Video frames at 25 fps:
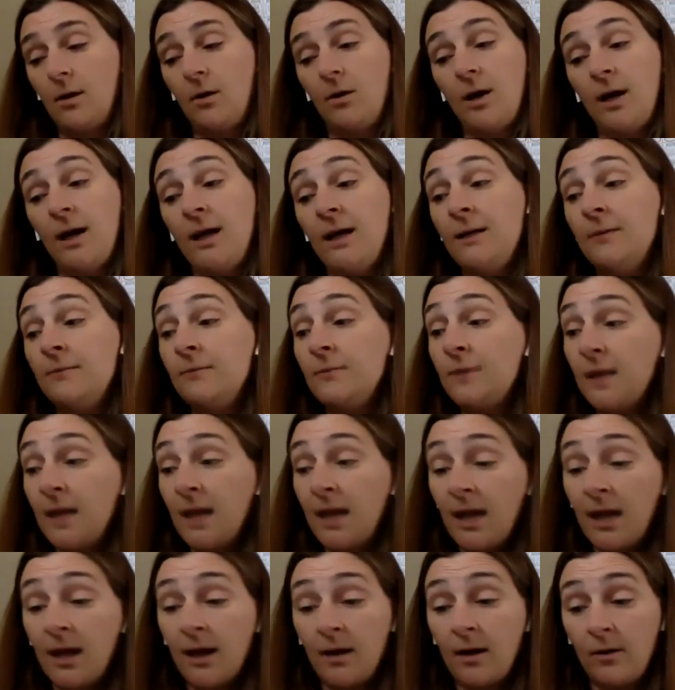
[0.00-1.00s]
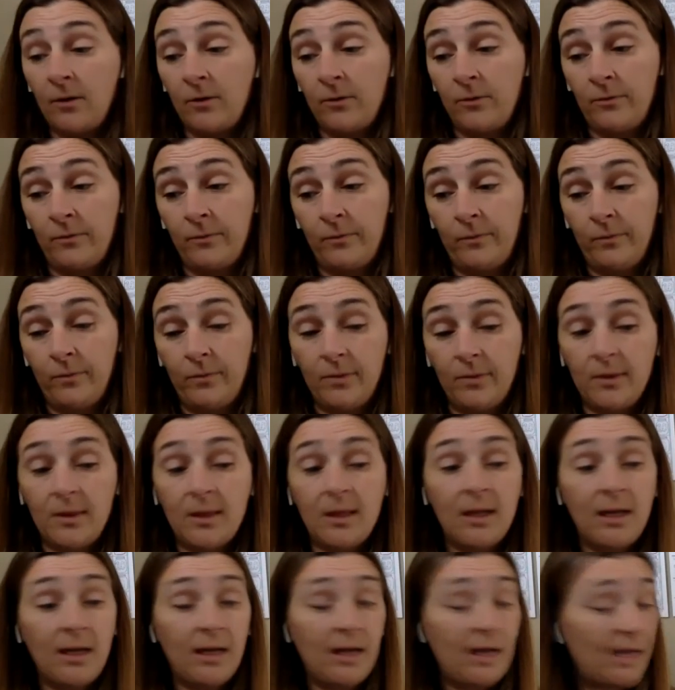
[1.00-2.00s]
All right, now,
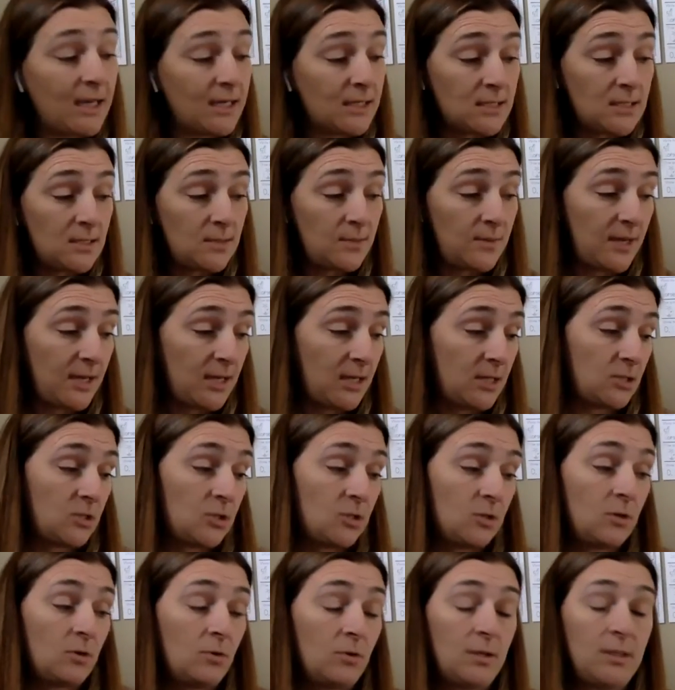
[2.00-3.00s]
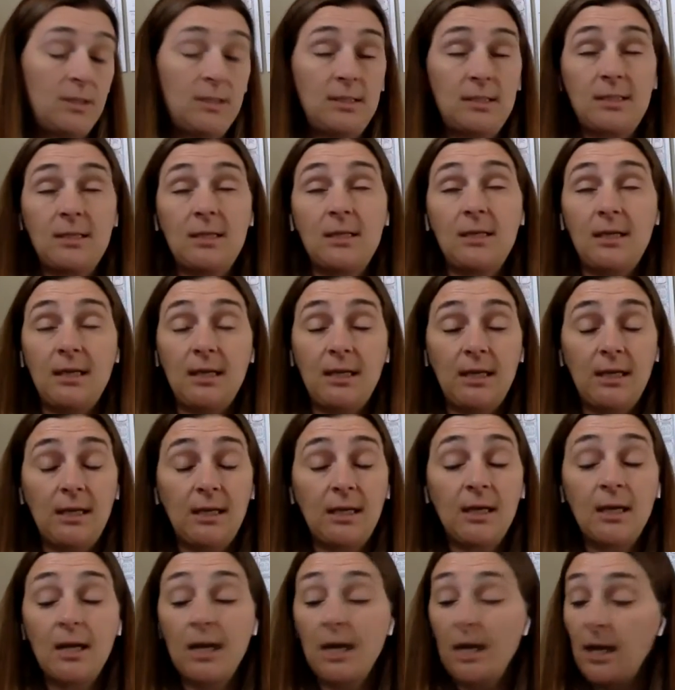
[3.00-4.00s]
the next page you're going to
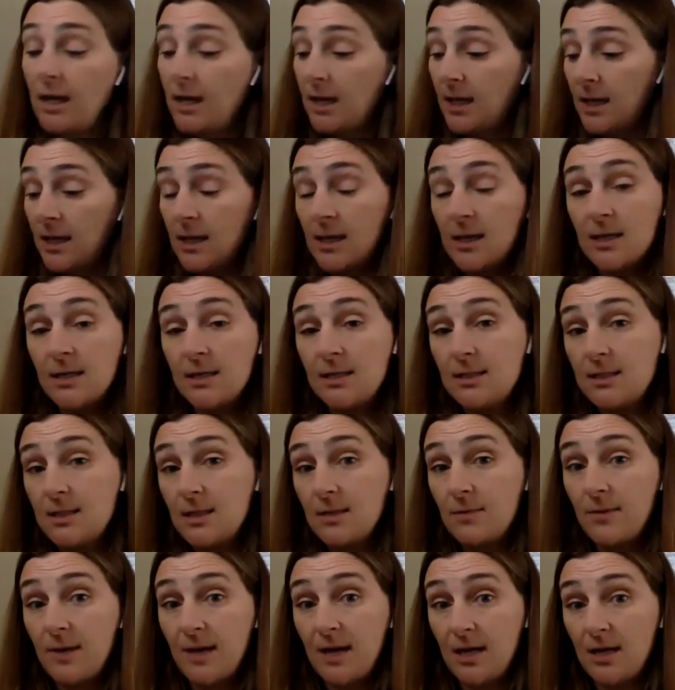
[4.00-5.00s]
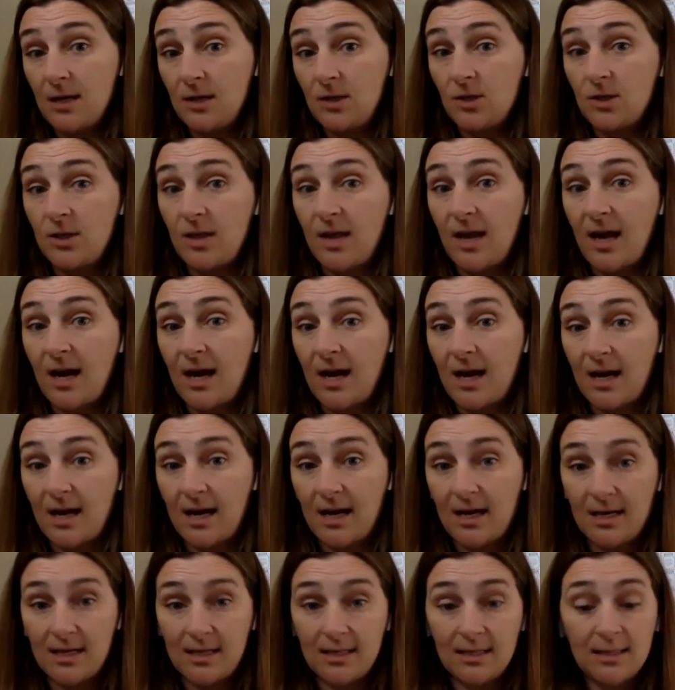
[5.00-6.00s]
need is the page that
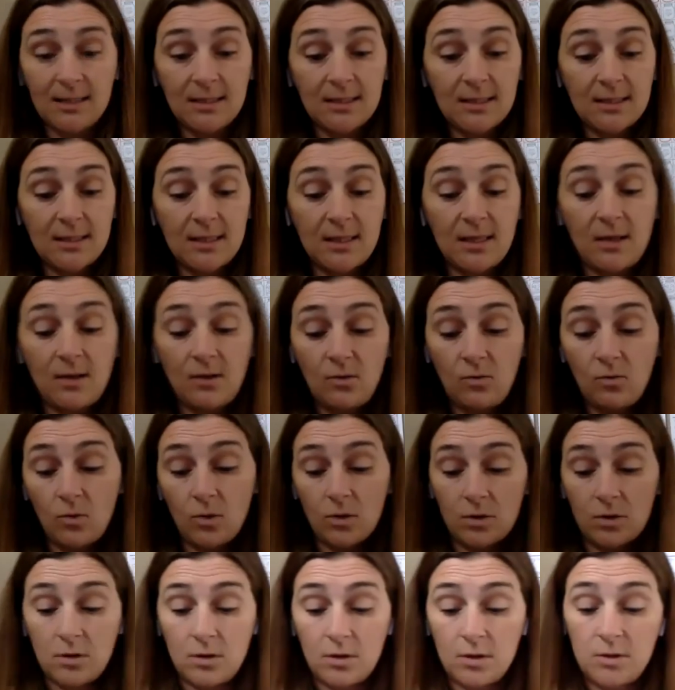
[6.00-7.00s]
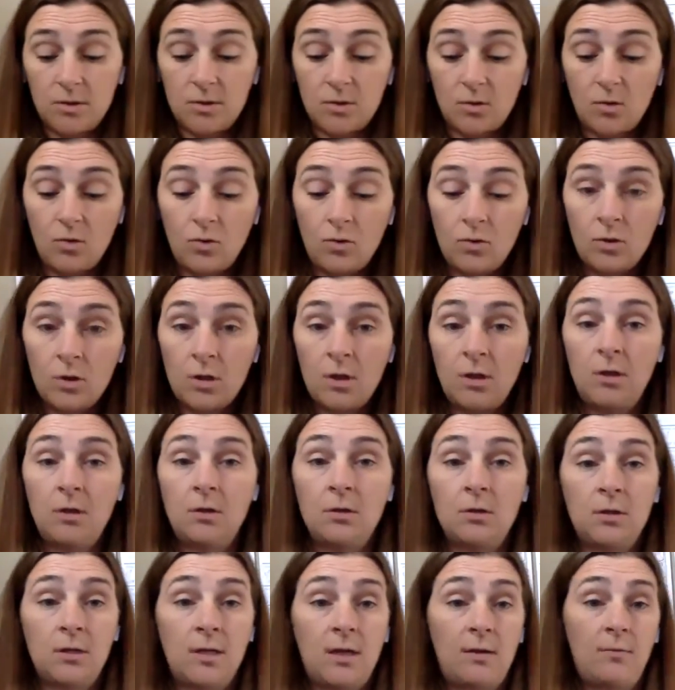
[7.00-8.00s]
has the words
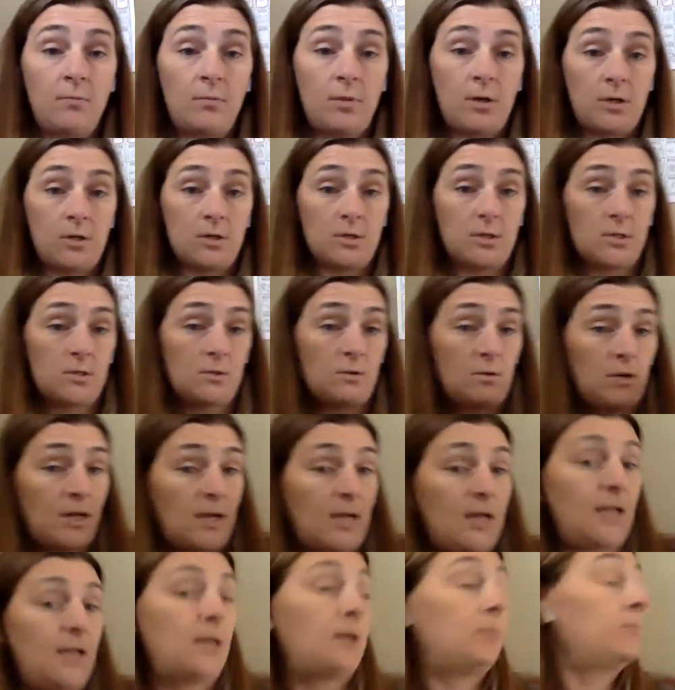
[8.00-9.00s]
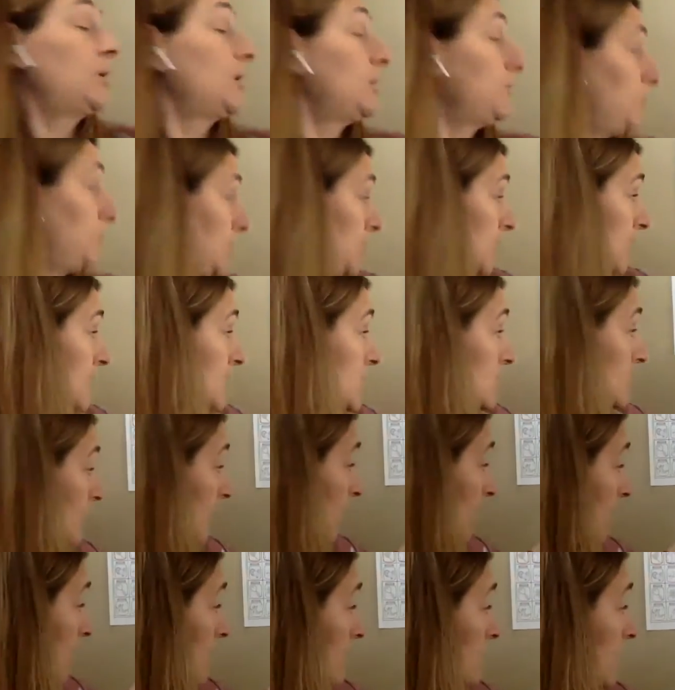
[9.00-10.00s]
ordinal numbers, okay? And I'm gonna put this
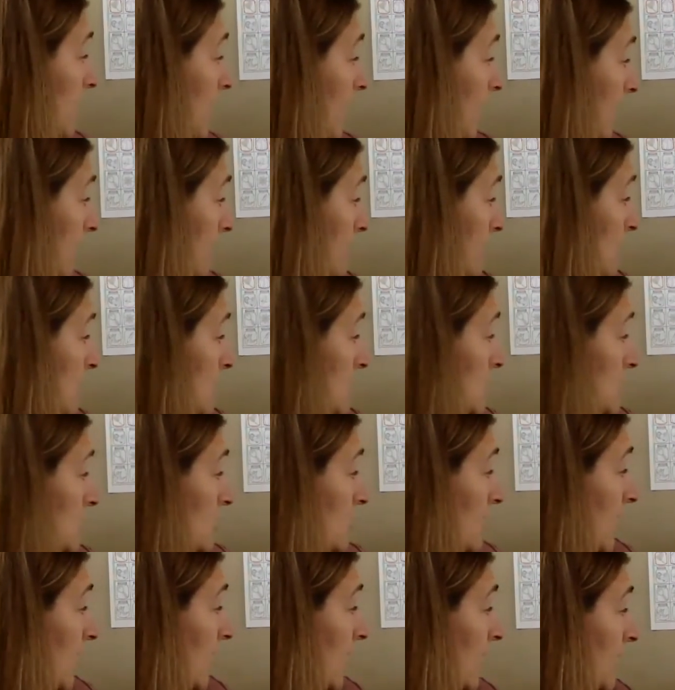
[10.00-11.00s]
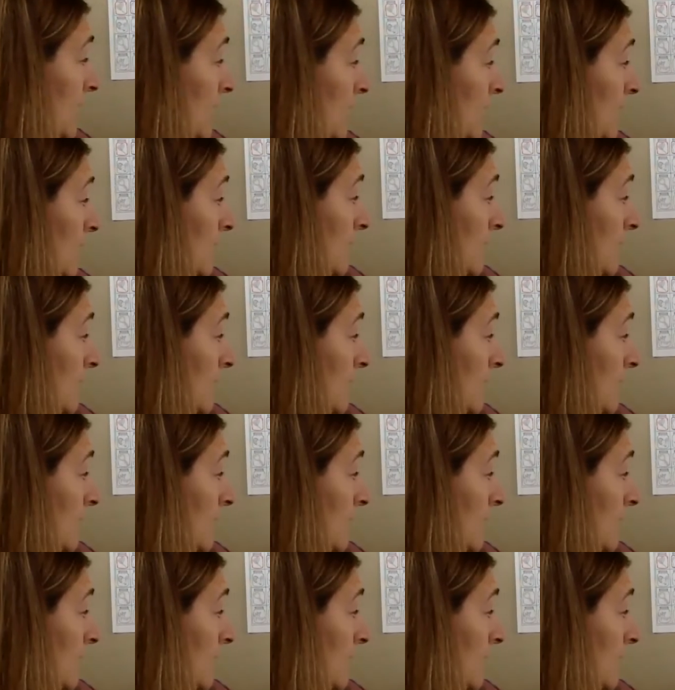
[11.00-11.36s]
right here behind me so that